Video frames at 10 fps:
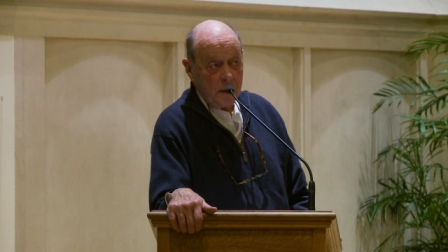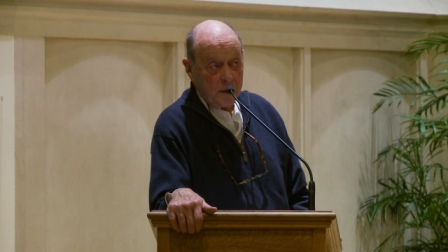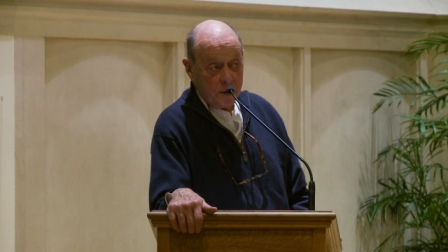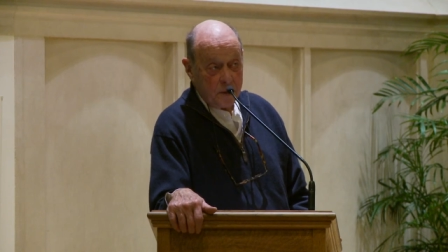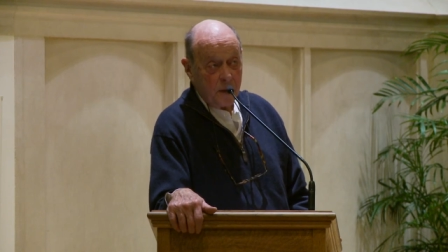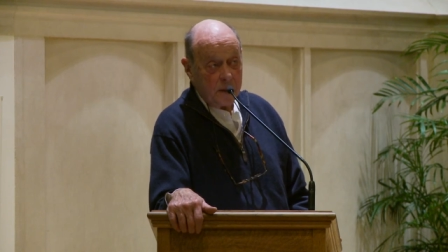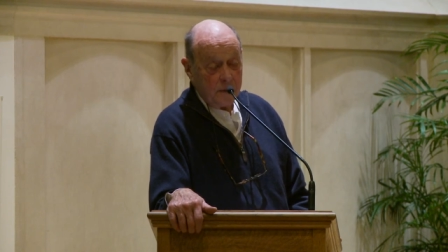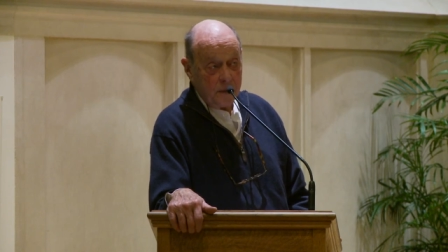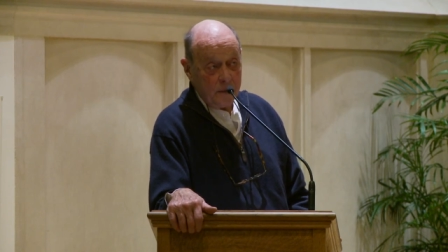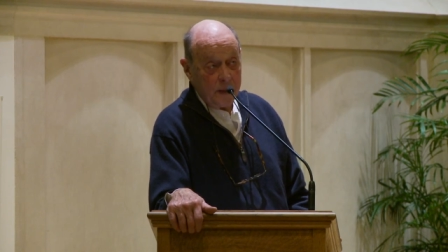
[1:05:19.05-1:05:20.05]

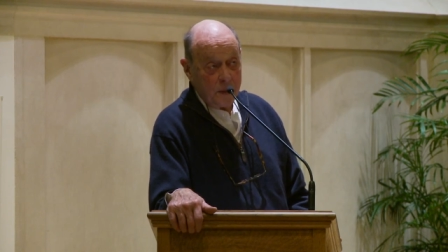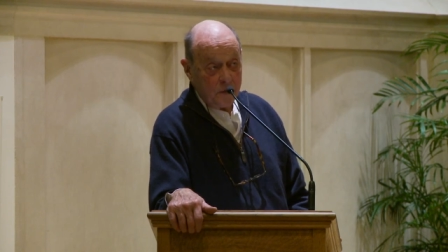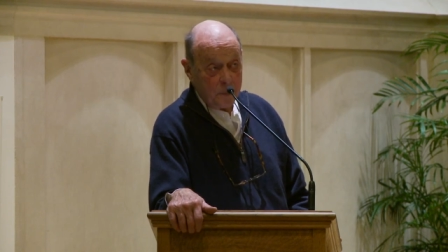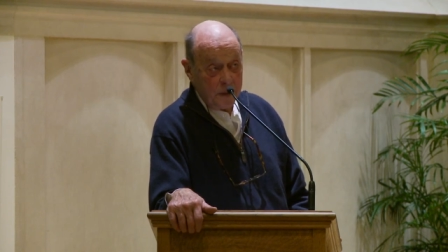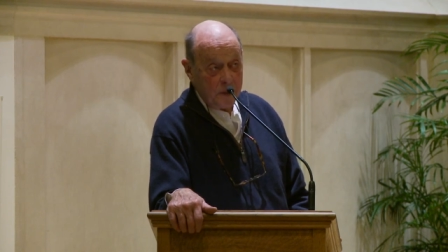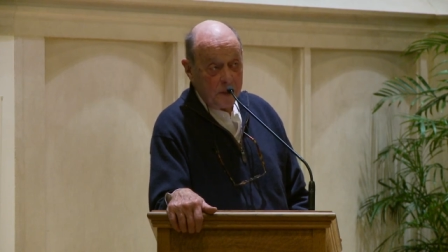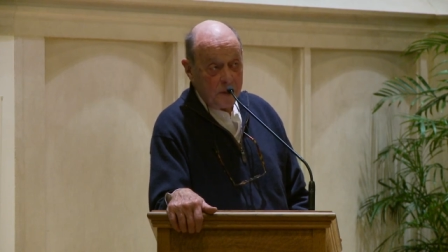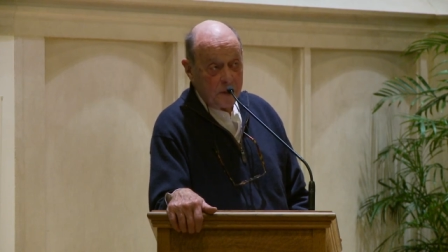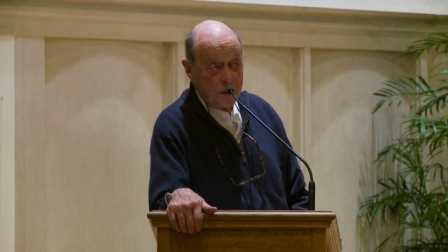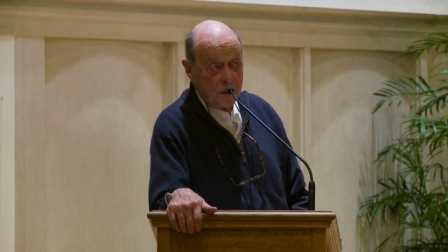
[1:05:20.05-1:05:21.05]
destructive invasive
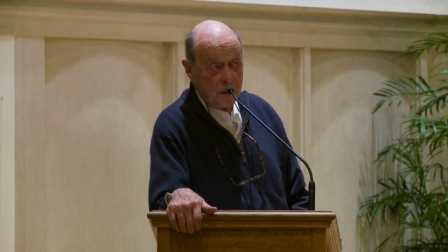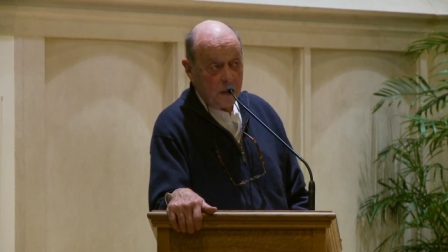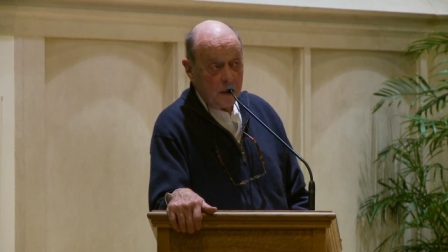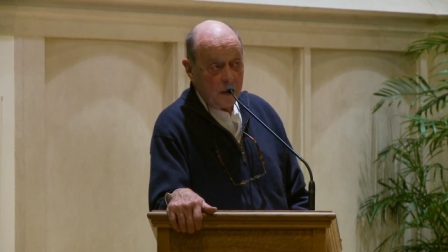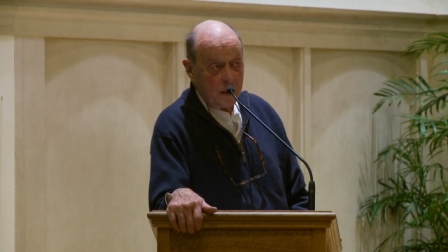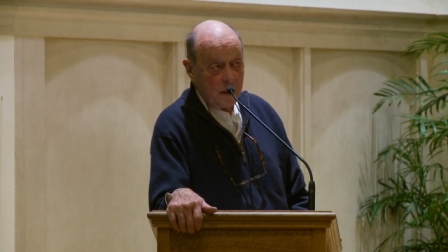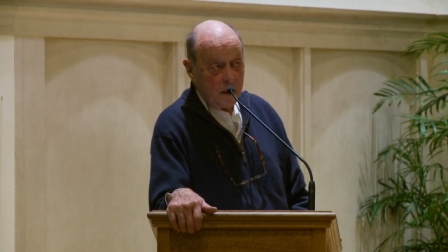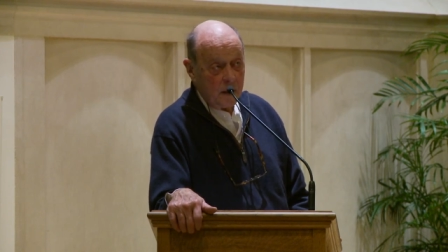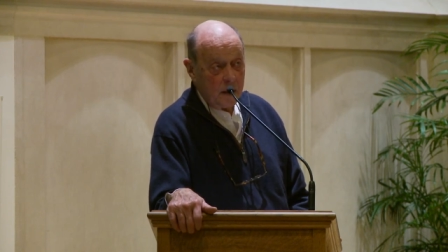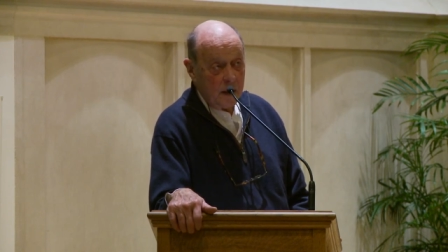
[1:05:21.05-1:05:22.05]
species.
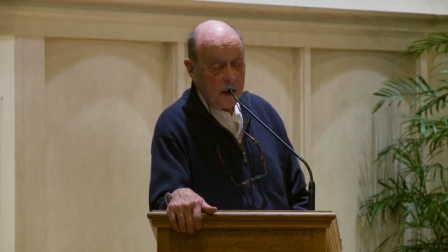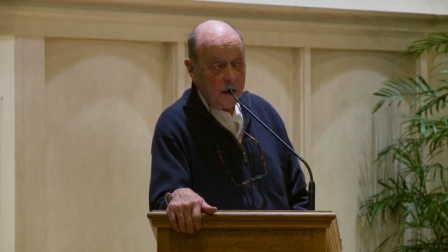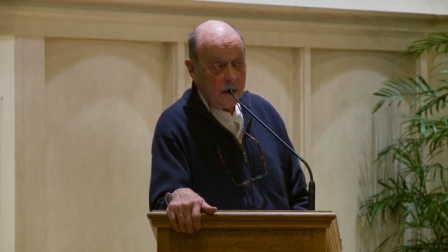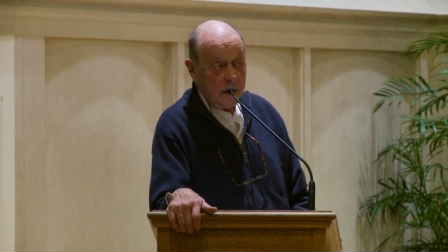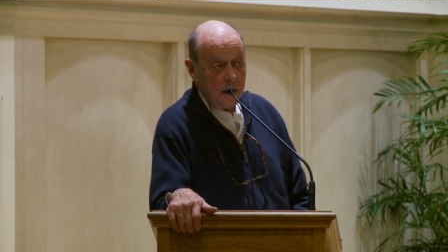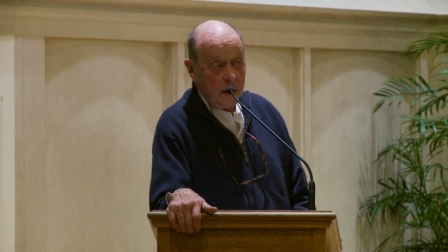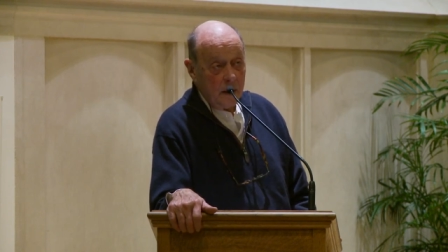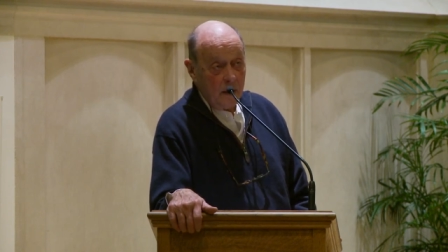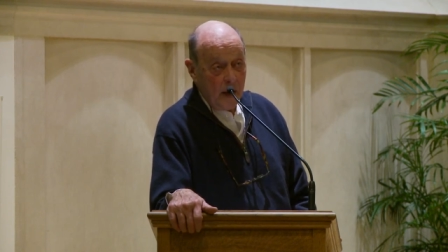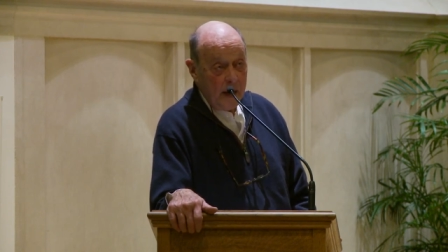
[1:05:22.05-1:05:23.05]
Uh, and
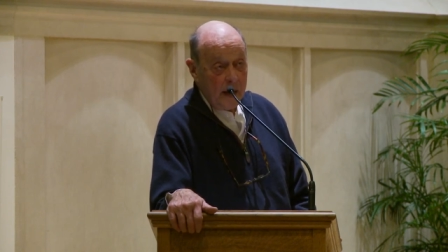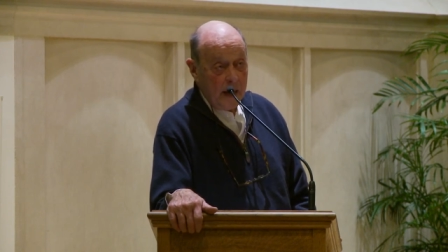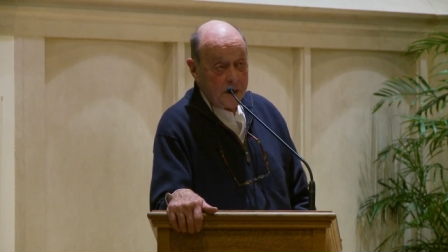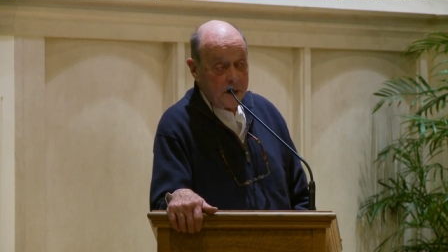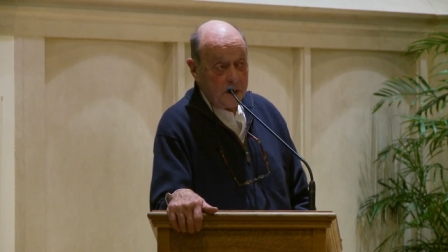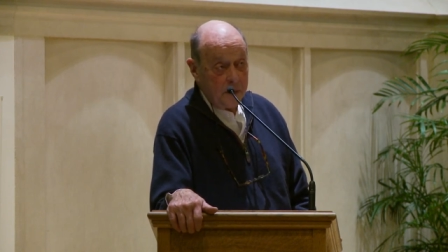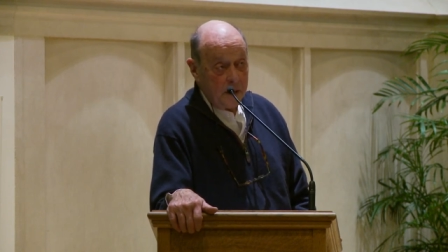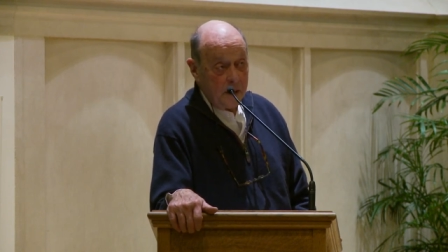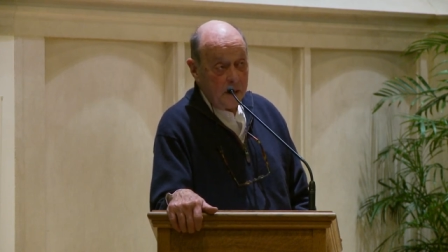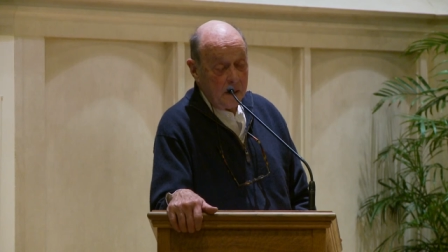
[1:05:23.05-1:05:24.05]
that has to
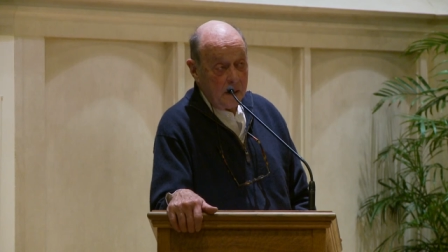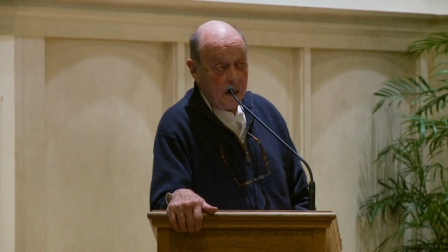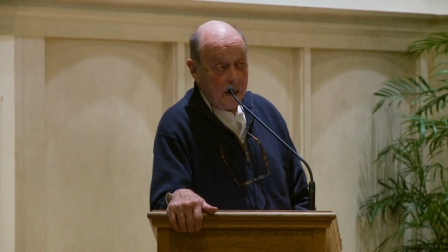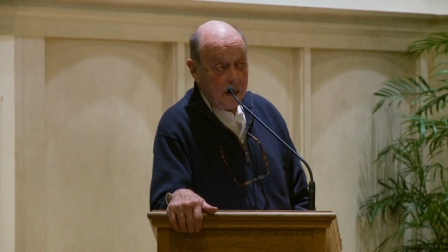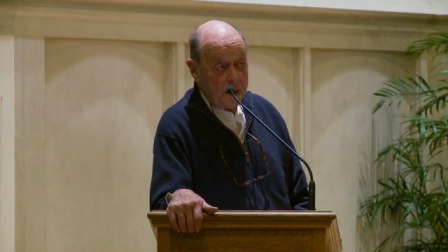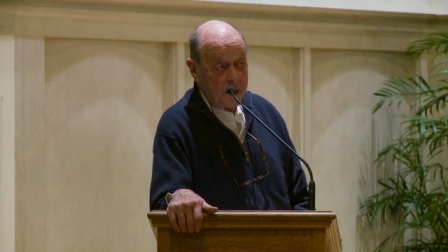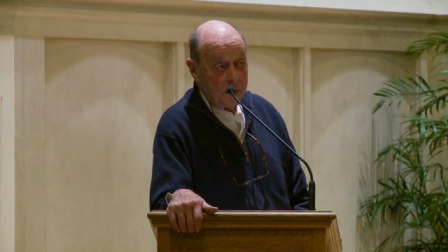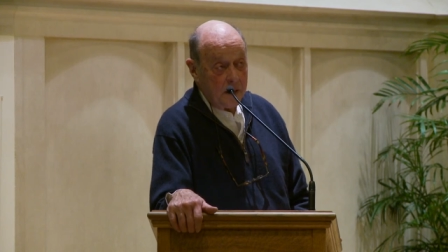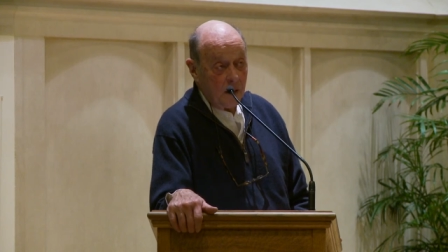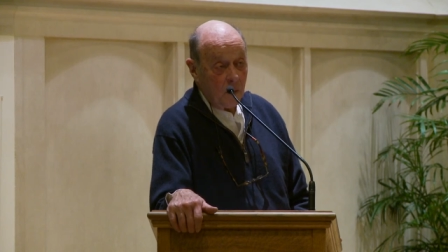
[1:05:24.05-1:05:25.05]
be that has to
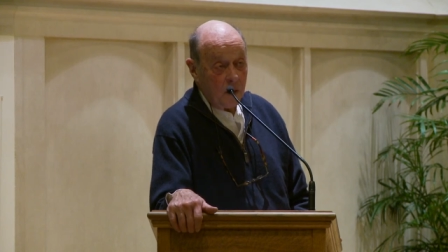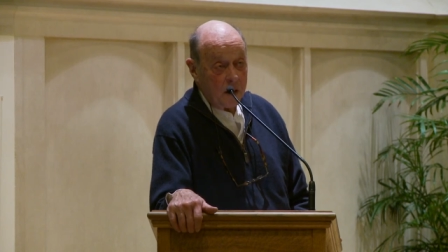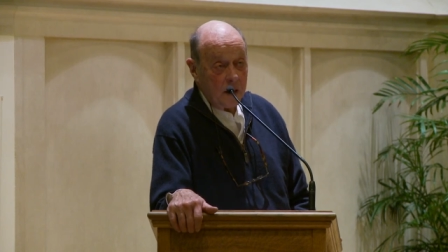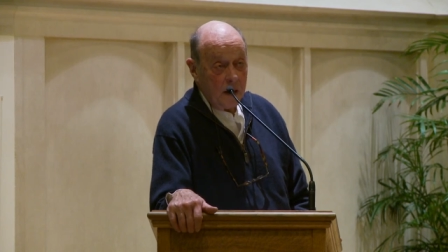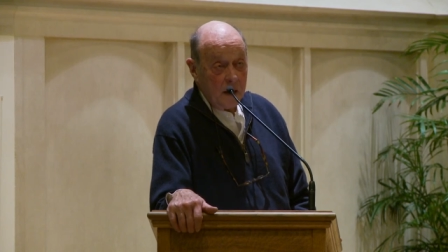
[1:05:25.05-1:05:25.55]
be dealt with.